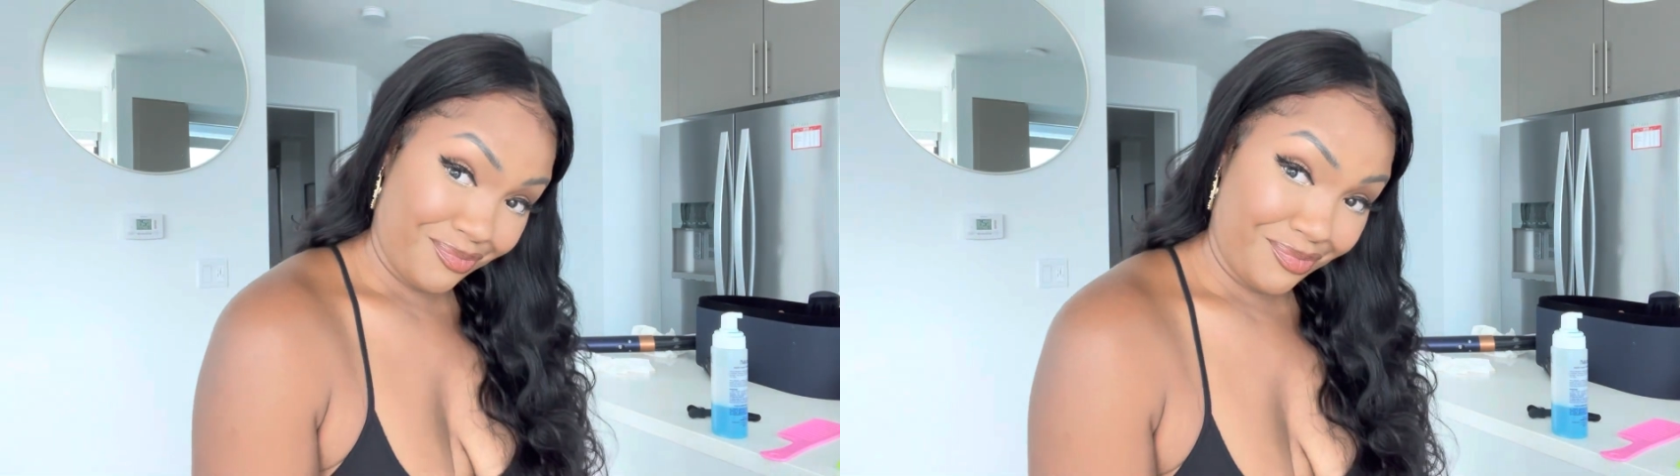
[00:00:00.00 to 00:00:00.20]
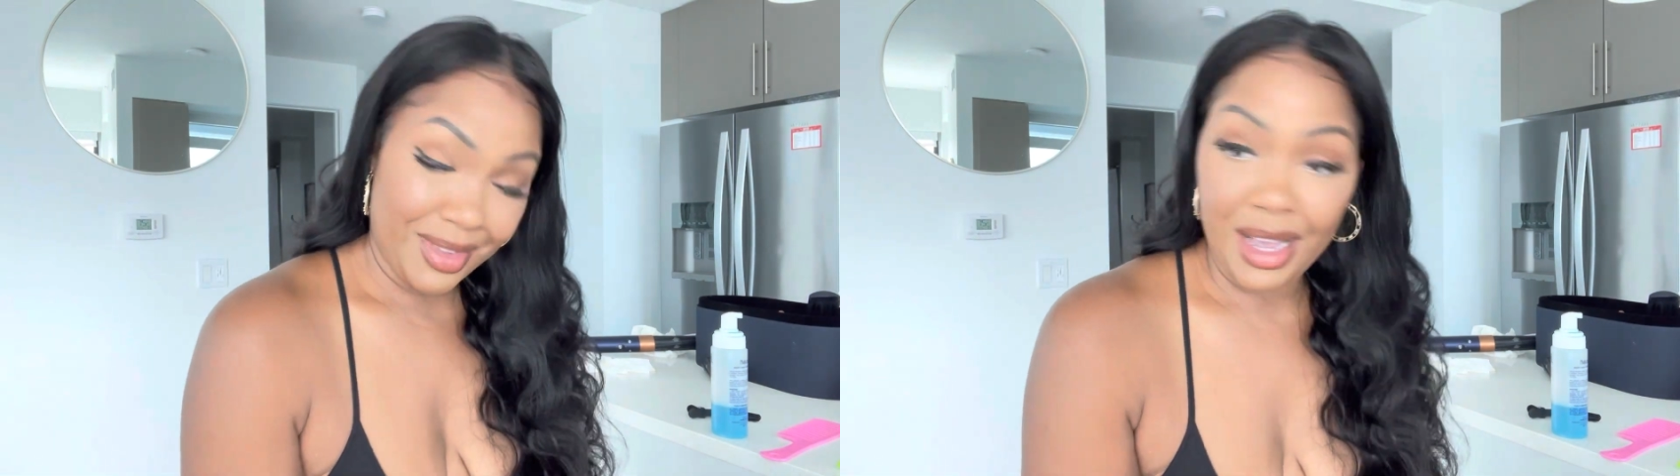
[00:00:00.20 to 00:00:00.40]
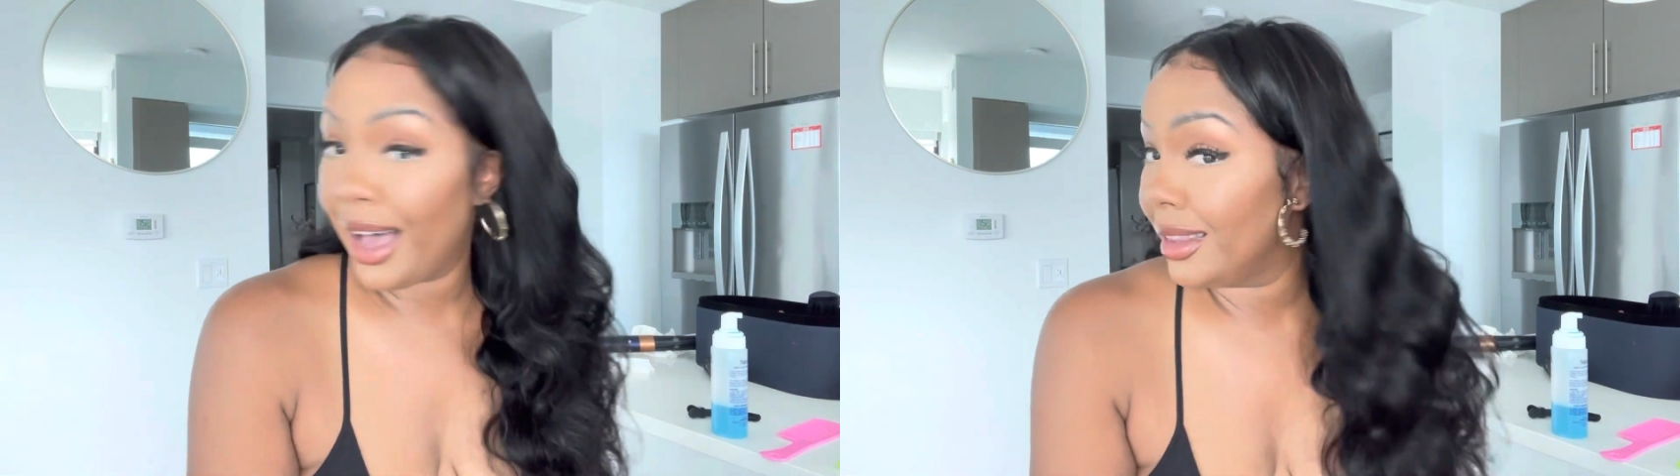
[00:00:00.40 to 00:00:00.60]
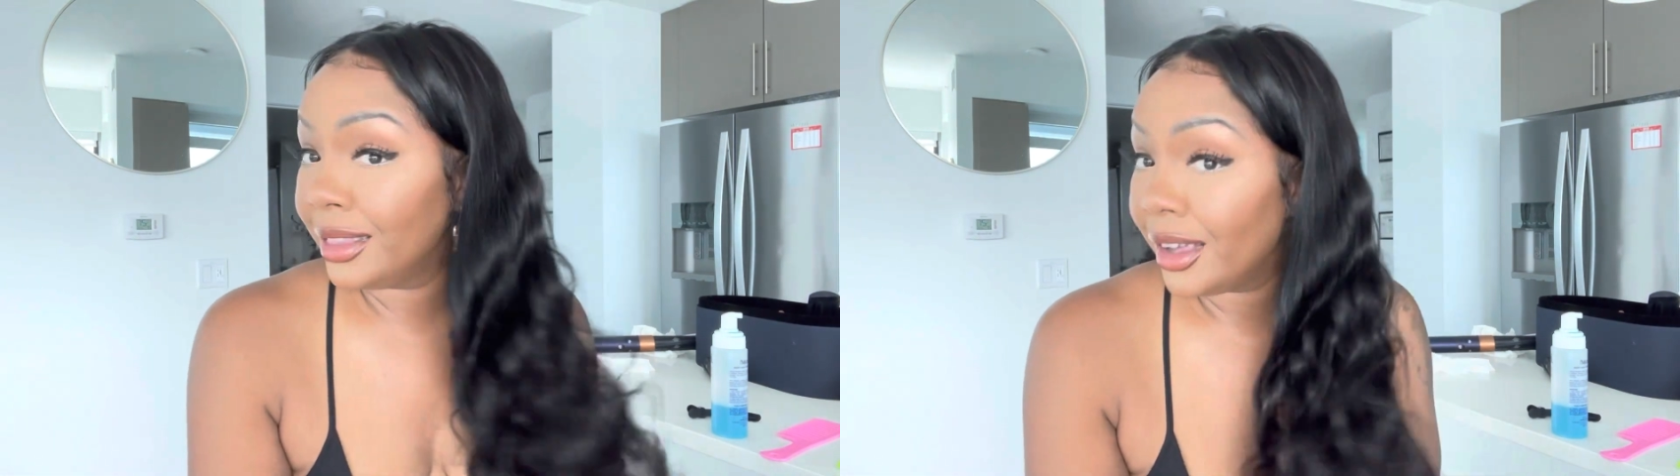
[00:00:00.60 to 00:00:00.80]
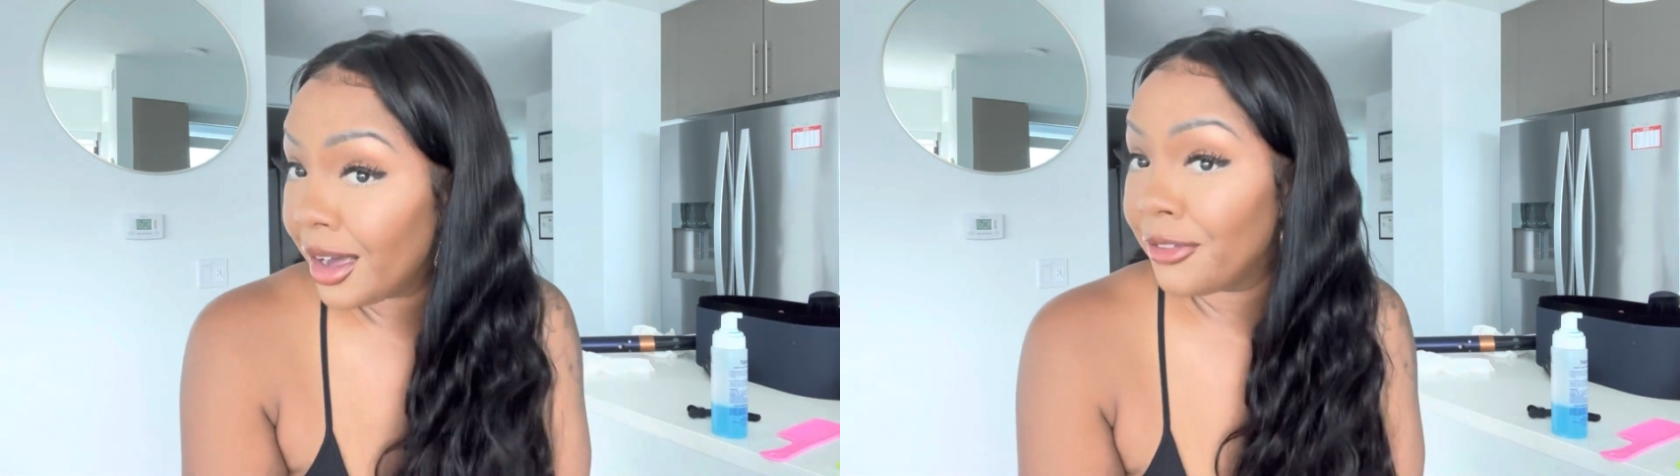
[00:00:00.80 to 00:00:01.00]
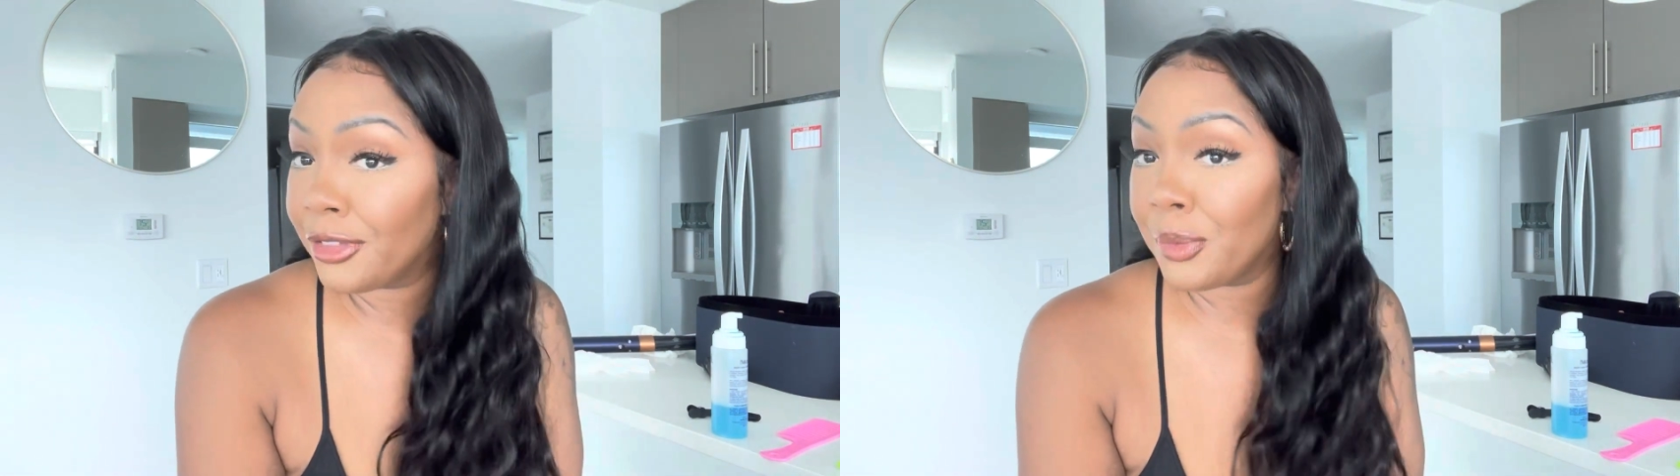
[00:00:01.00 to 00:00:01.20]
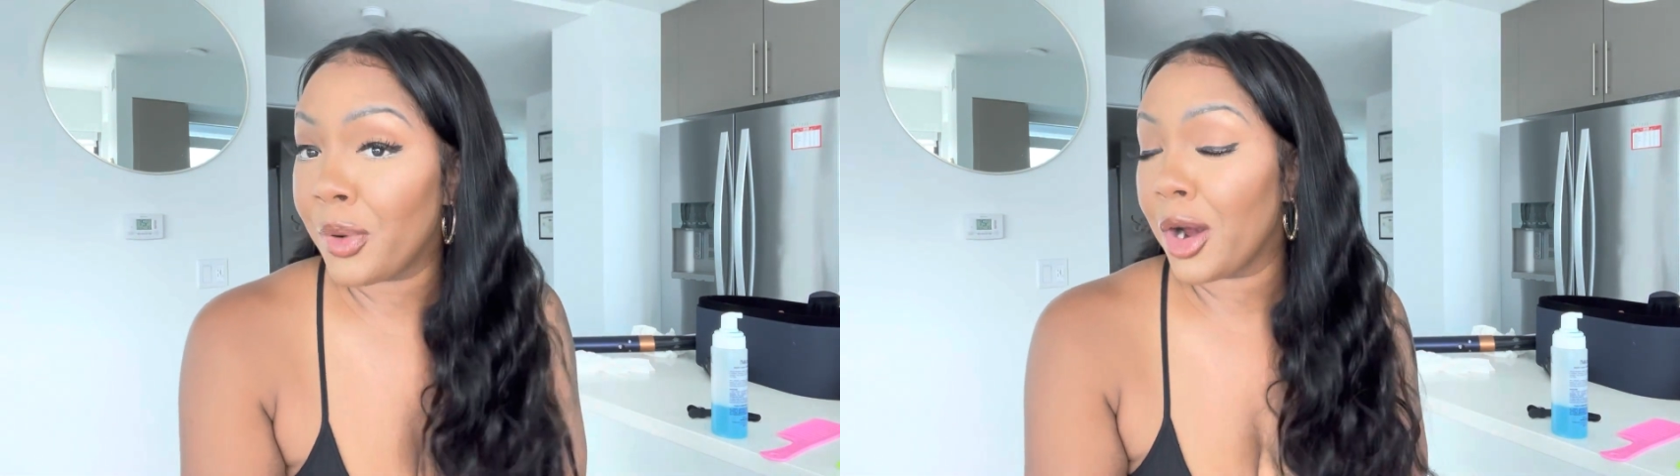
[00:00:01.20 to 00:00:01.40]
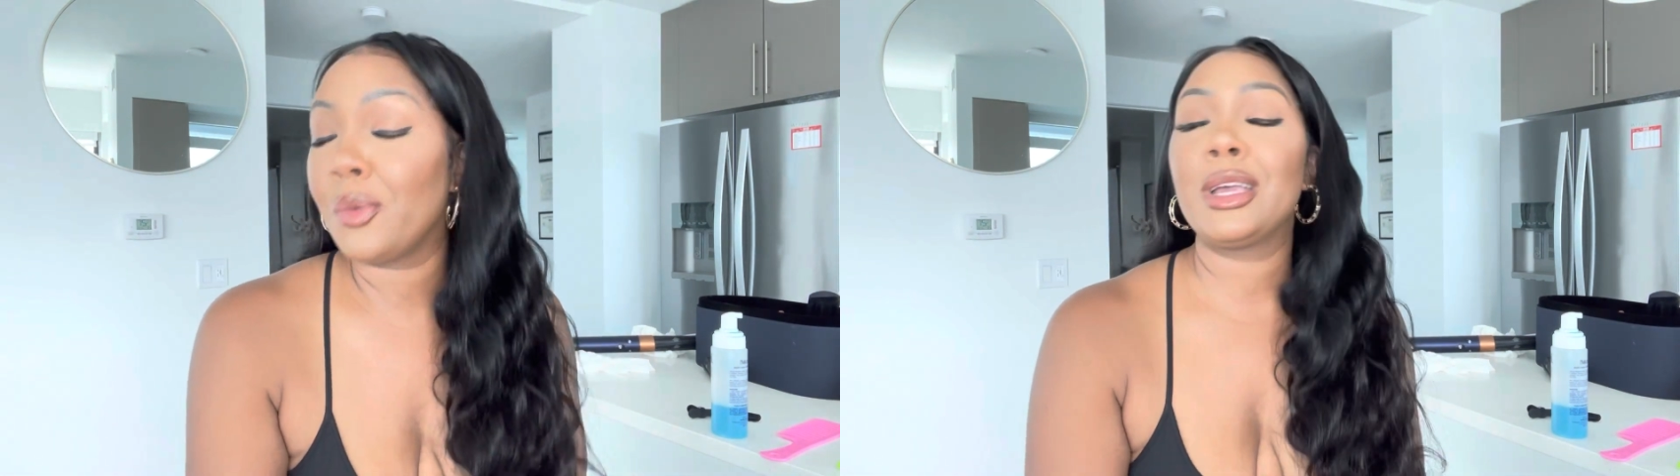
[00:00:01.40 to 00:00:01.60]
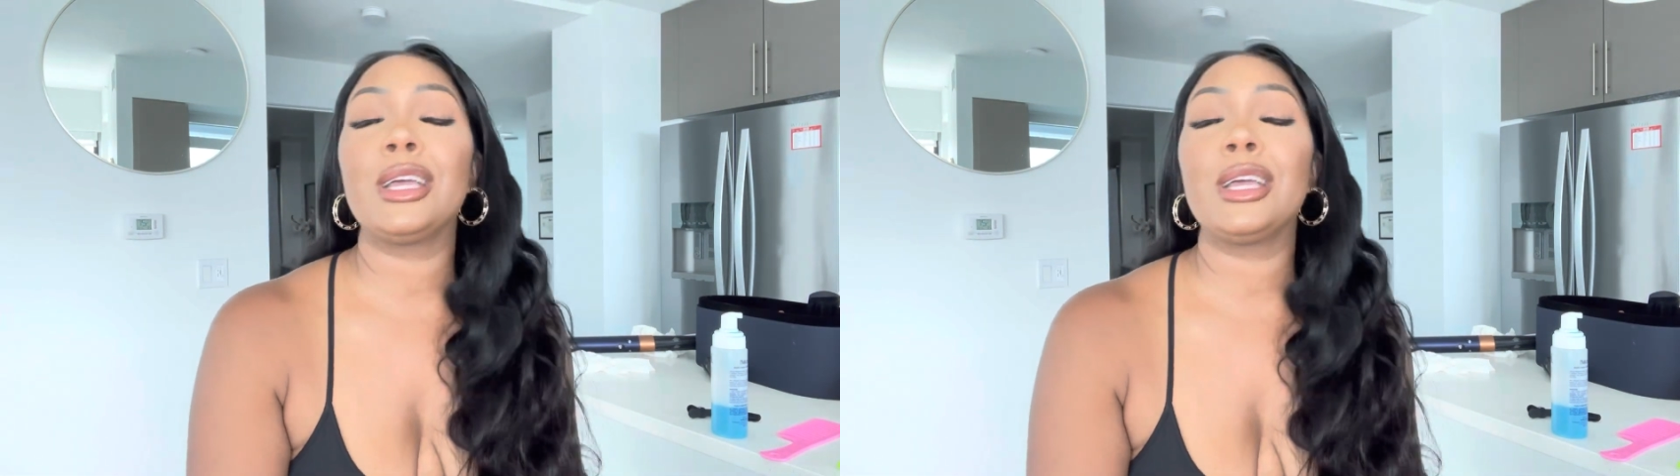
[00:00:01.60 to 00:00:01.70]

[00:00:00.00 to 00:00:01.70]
I love VpartWig